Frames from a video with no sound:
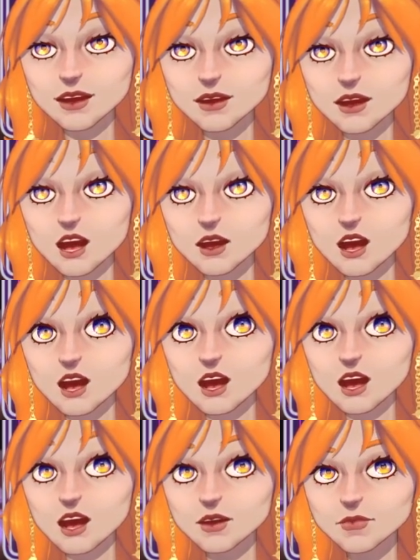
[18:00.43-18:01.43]

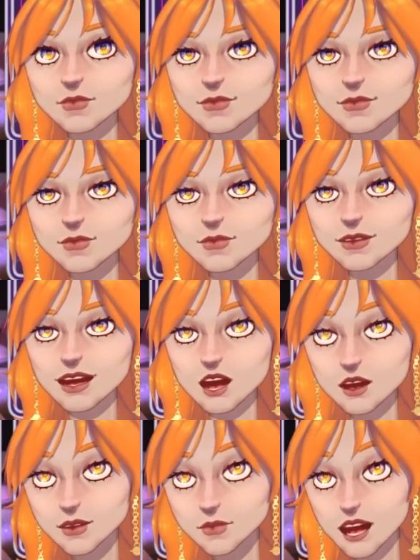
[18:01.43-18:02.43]
Oh! The
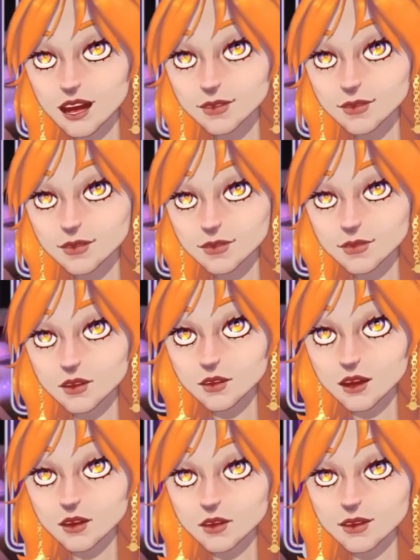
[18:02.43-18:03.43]
OSB is a
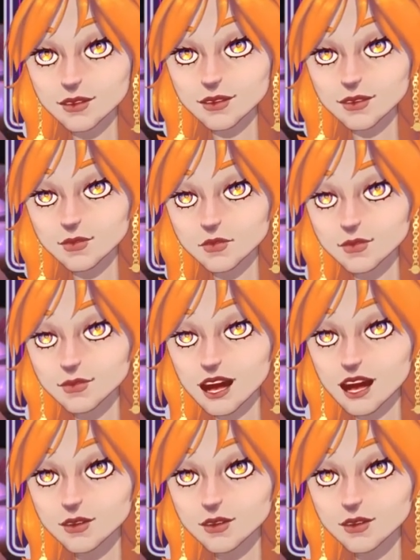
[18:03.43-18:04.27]
TTRPG system designed